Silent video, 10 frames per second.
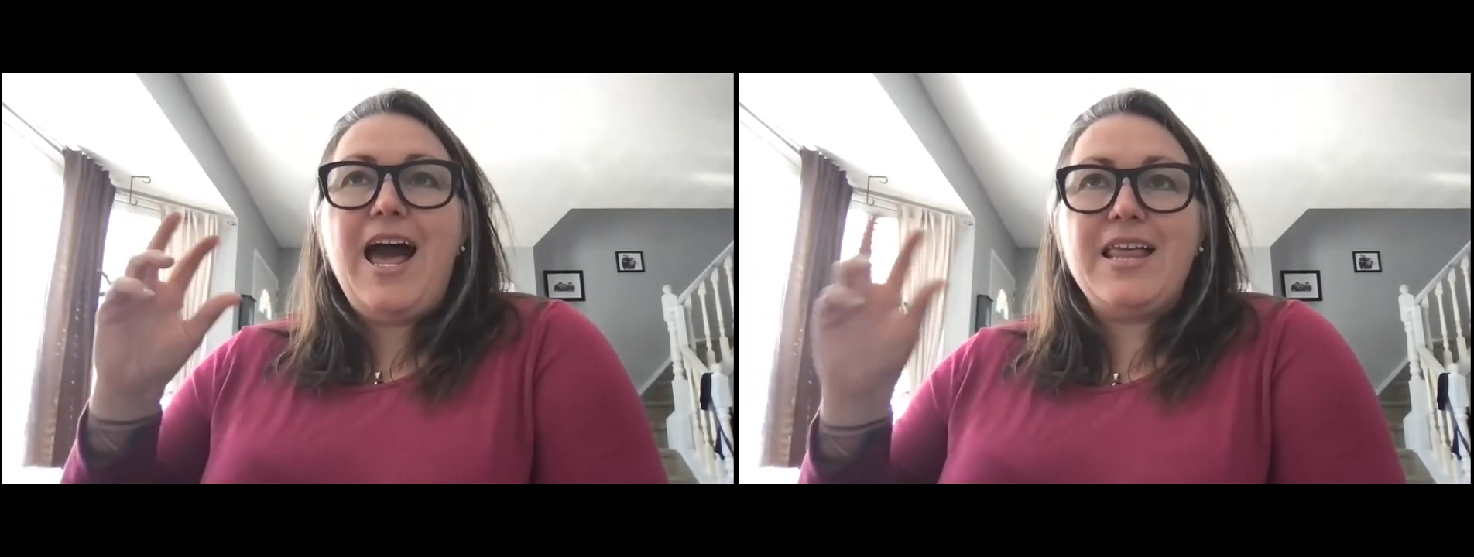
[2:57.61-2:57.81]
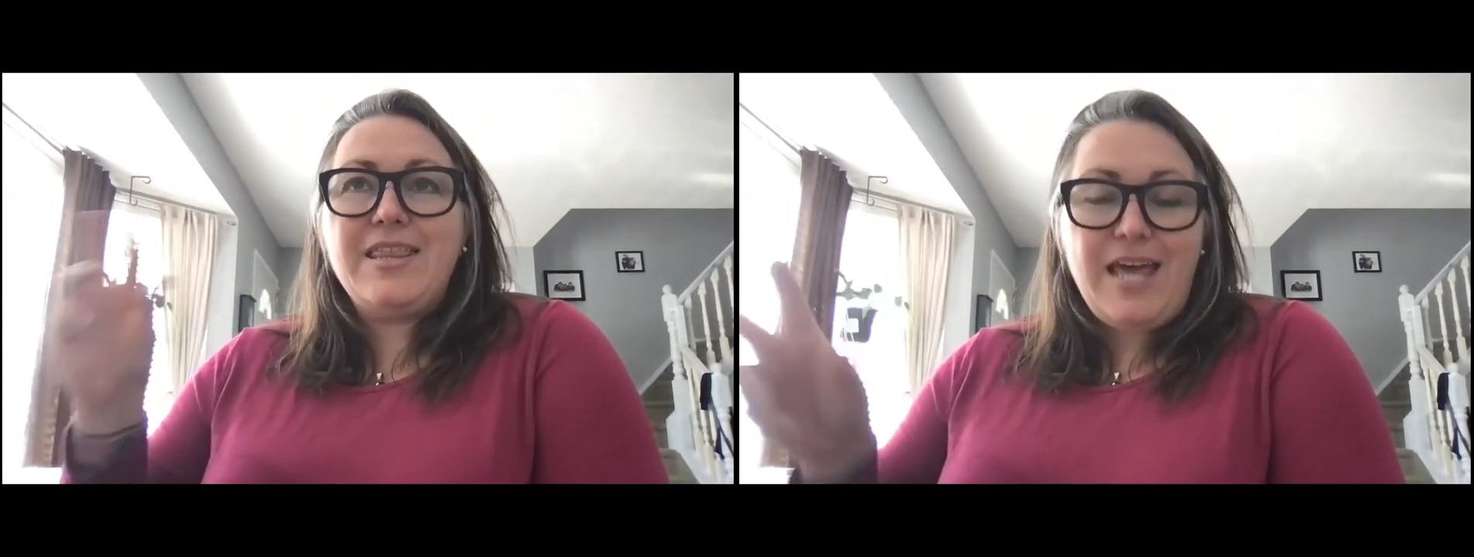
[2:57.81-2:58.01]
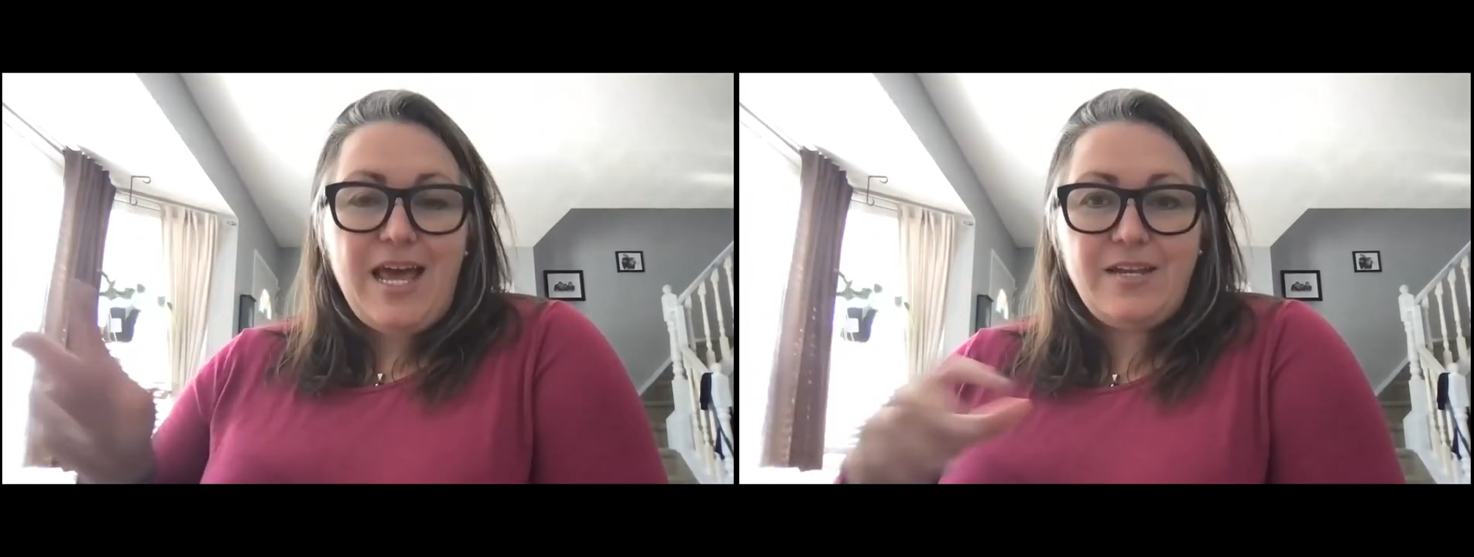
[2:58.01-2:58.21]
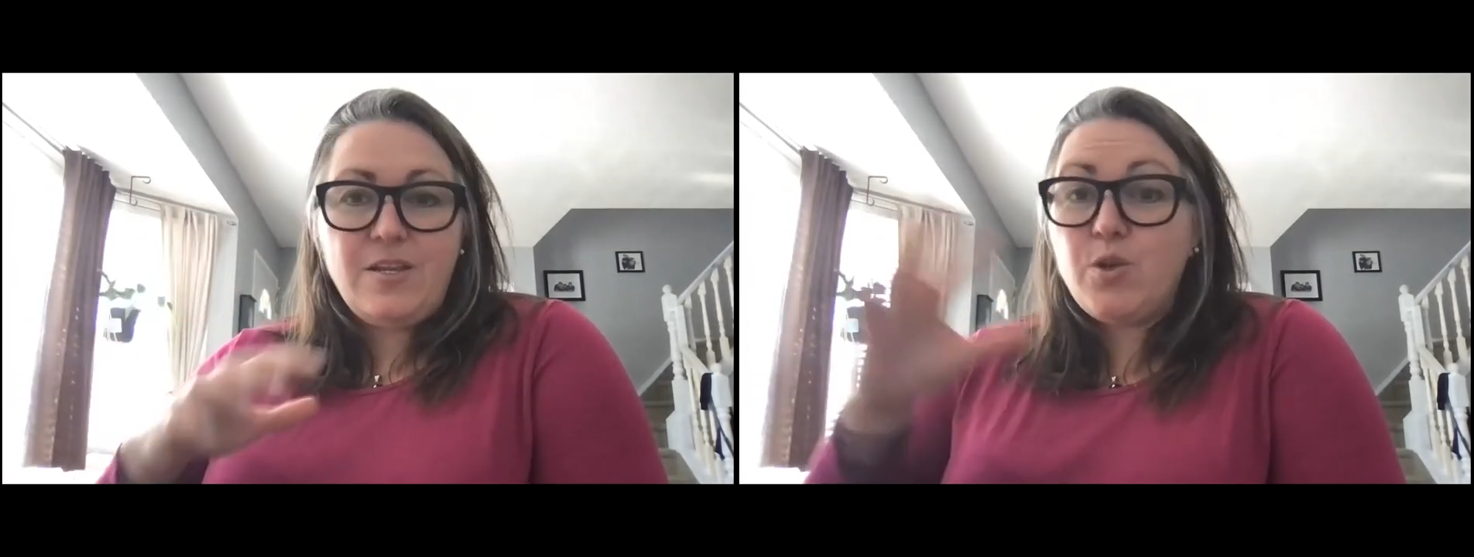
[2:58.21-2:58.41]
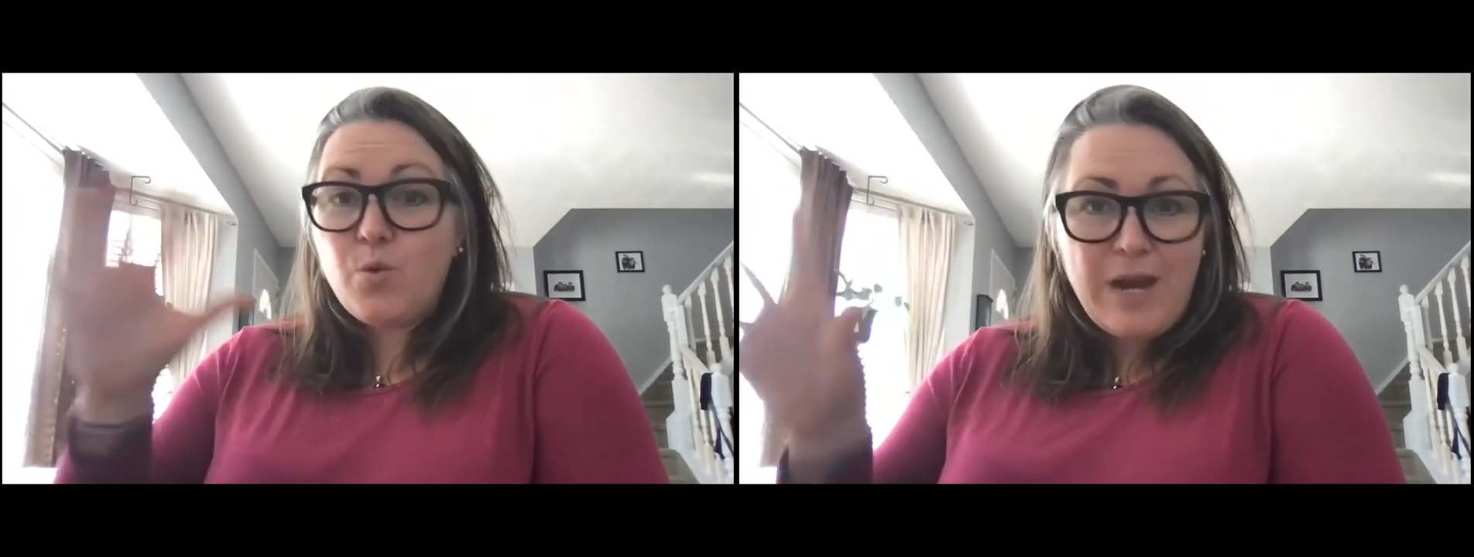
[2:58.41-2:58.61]
and
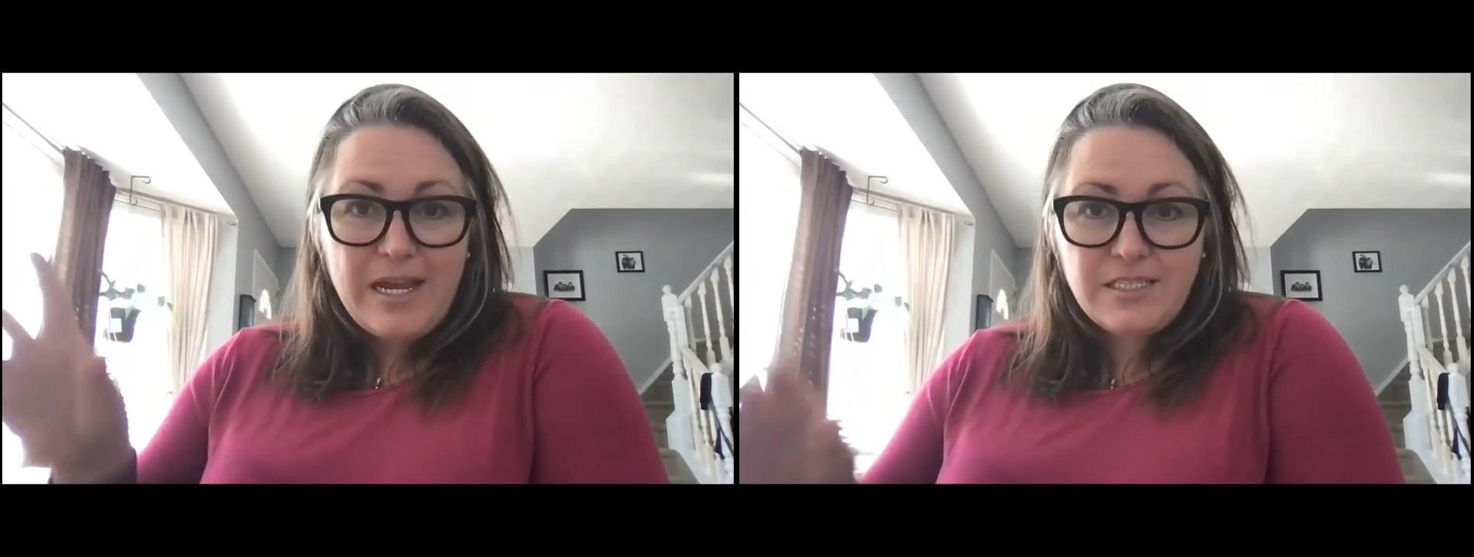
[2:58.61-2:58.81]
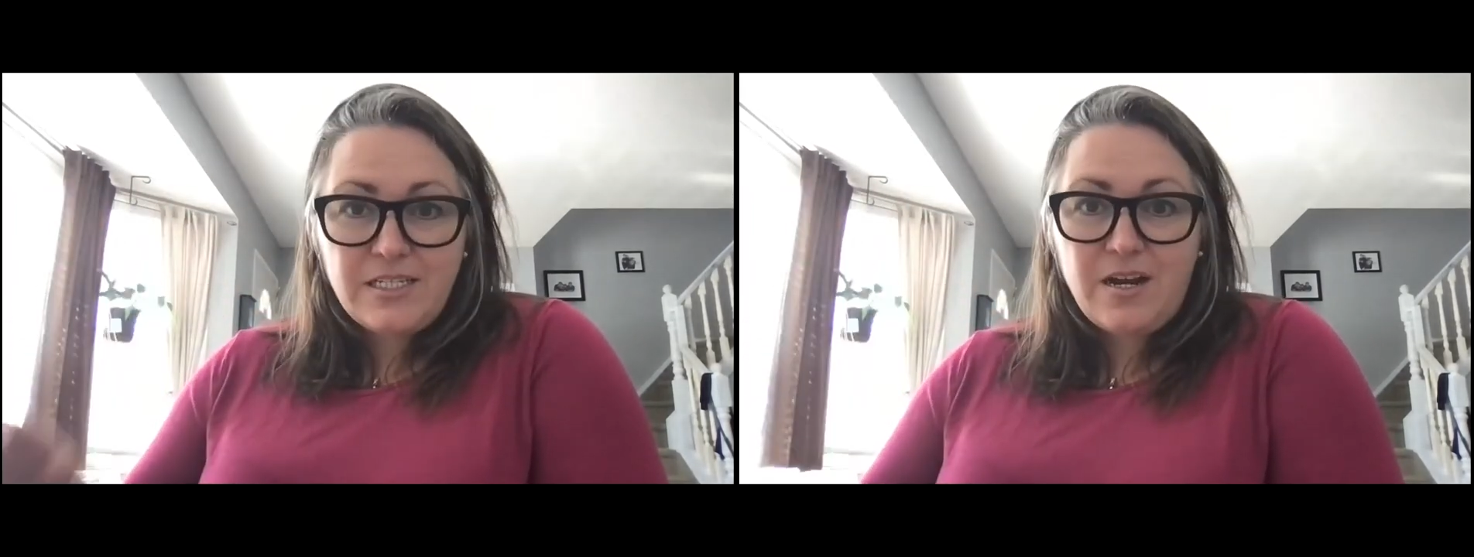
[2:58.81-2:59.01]
then the rest